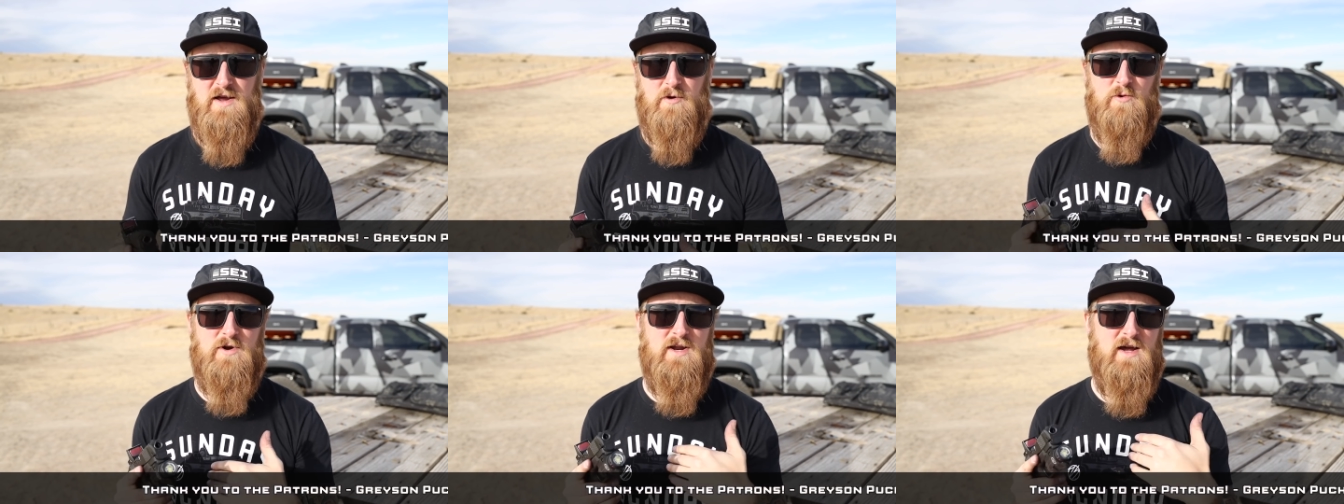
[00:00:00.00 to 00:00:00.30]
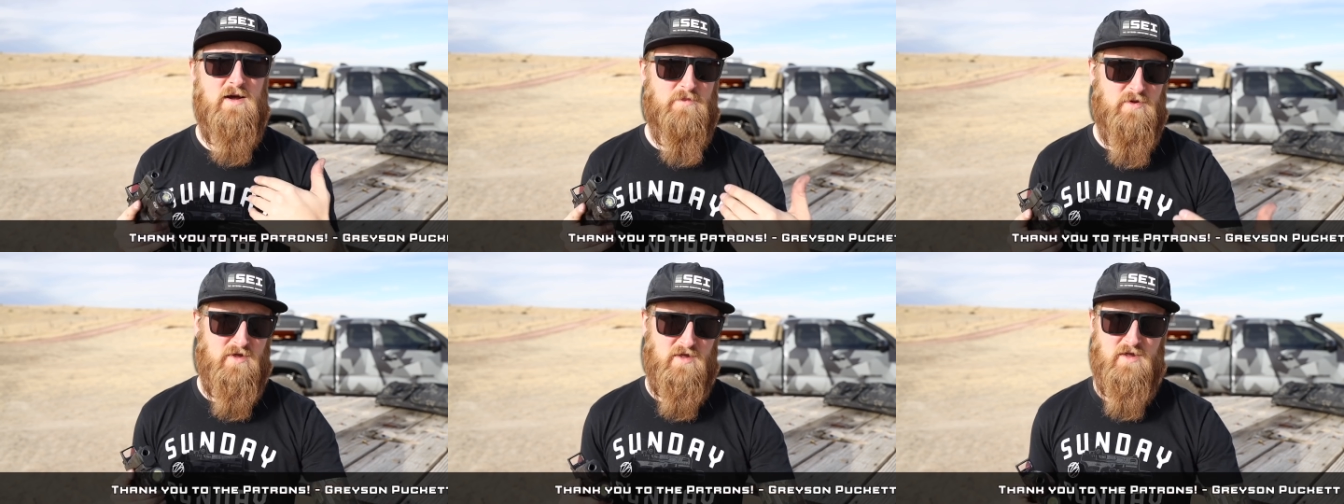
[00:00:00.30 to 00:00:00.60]
I would
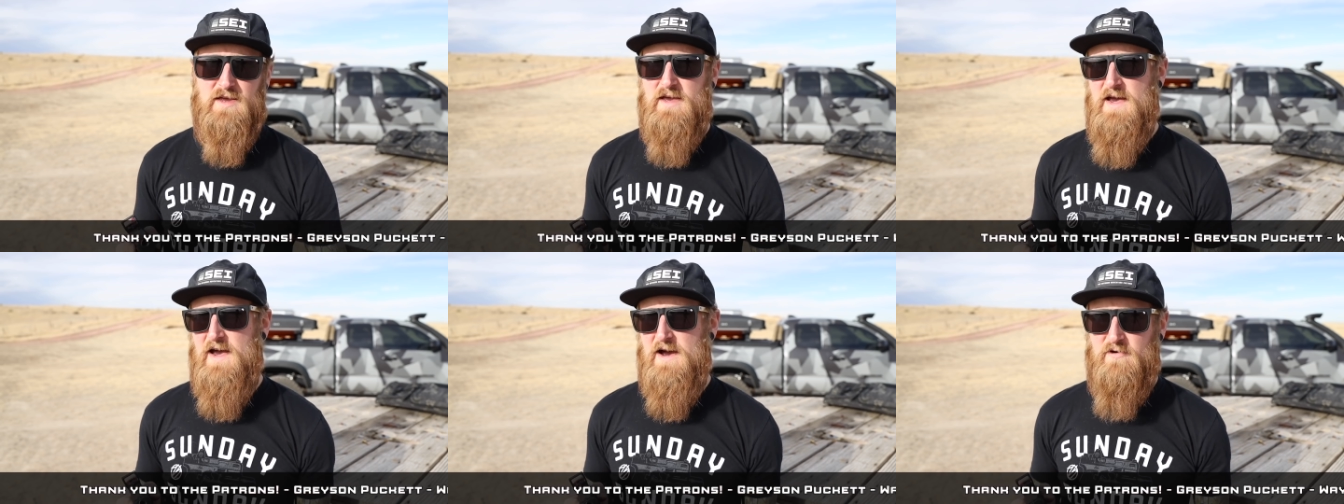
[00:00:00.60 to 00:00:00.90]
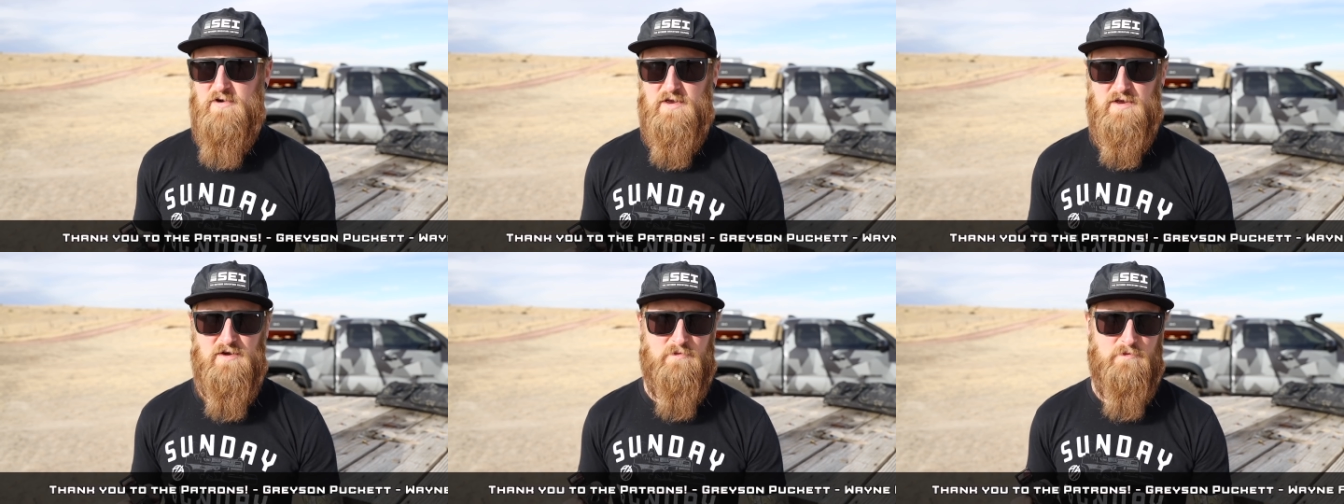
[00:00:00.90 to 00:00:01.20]
not be
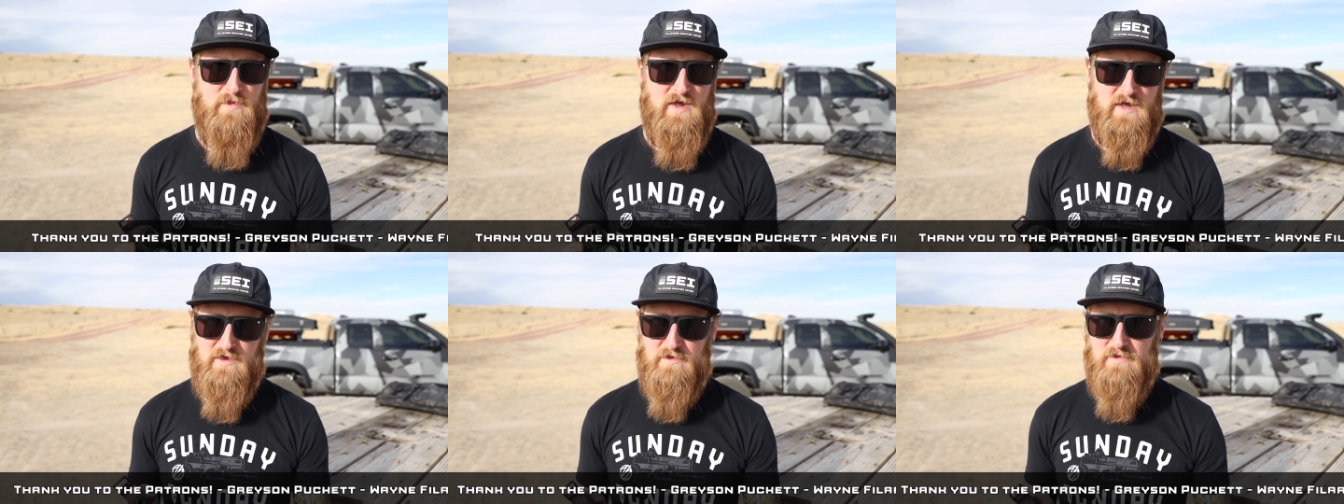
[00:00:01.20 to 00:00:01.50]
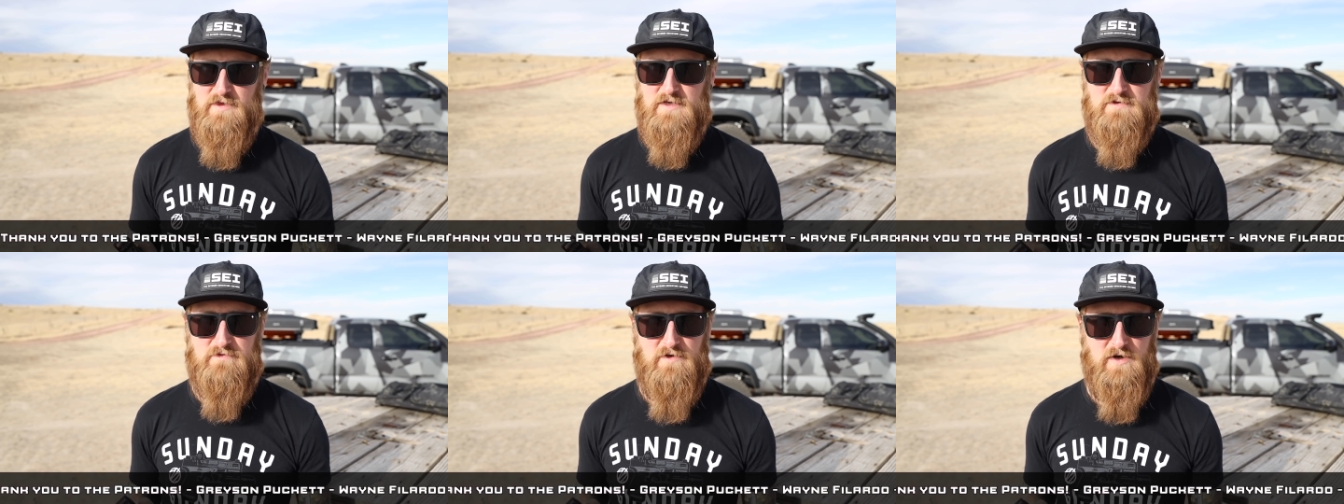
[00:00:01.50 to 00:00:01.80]
out here
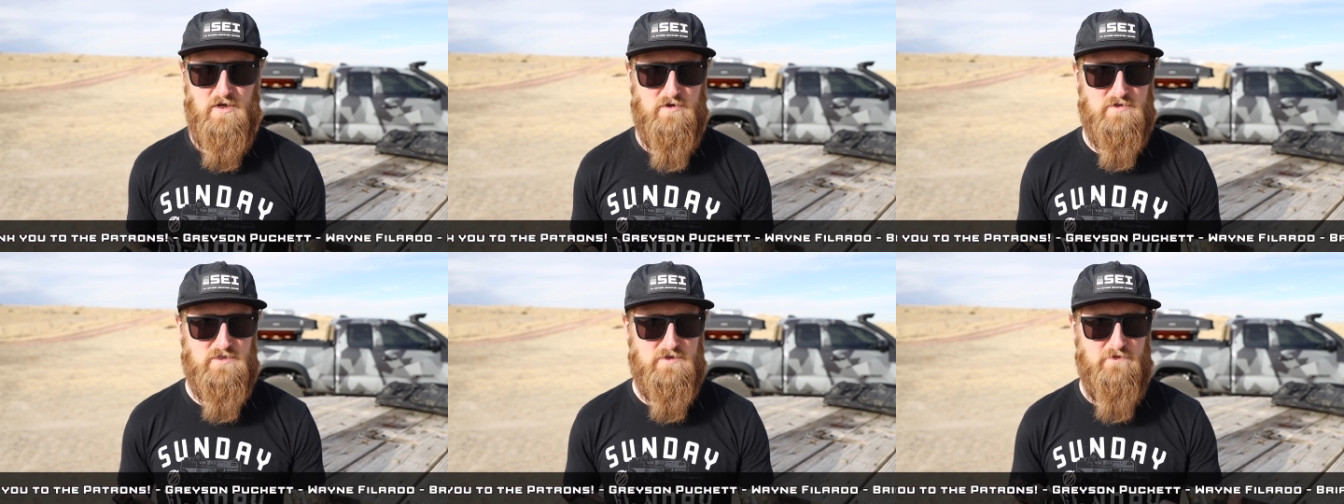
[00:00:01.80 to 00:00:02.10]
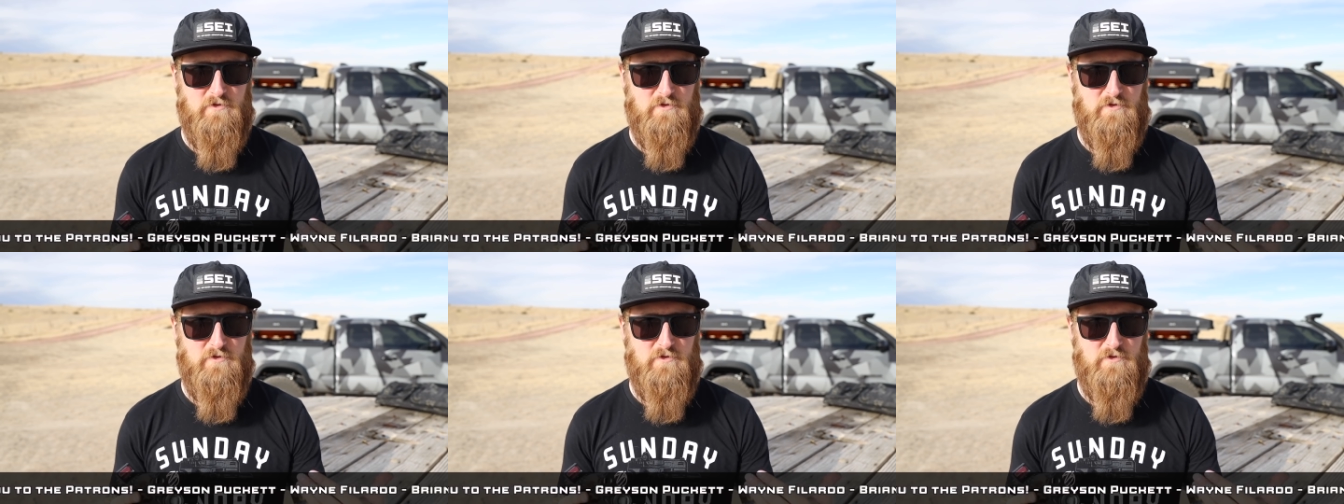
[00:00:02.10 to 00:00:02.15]
making these videos